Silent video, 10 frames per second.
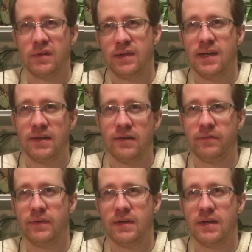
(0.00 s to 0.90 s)
Yeah,
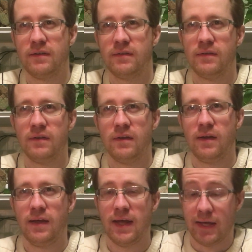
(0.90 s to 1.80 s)
definitely not
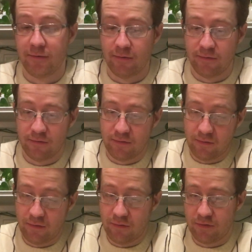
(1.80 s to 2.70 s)
a
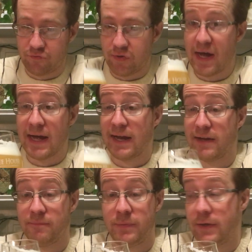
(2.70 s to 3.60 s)

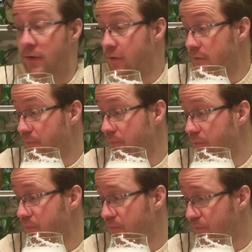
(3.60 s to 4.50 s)
dry beer.
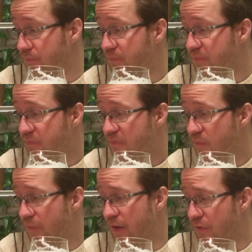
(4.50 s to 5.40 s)

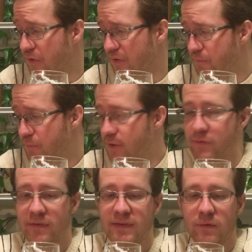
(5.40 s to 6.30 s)
And it's a bit of
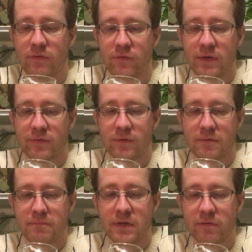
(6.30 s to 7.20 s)
a seltzery, sort
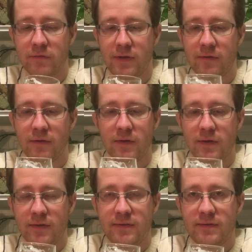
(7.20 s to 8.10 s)
of minerally
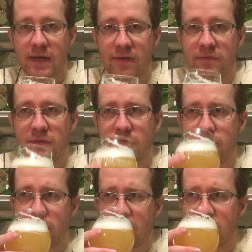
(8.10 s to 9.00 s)
taste in the
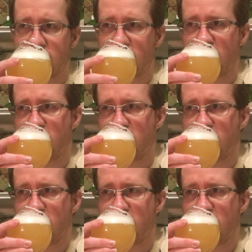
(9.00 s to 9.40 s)
finish.